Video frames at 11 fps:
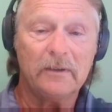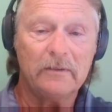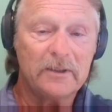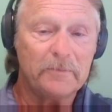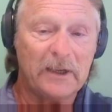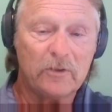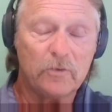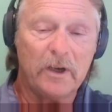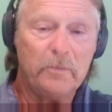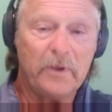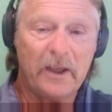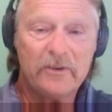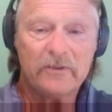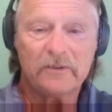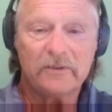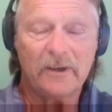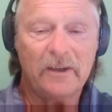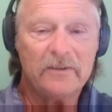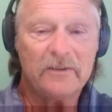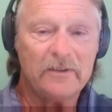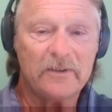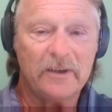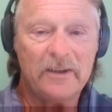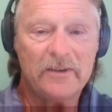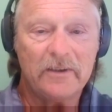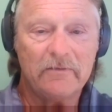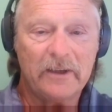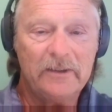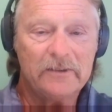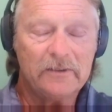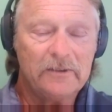It's about 20 pages. It's an easy read.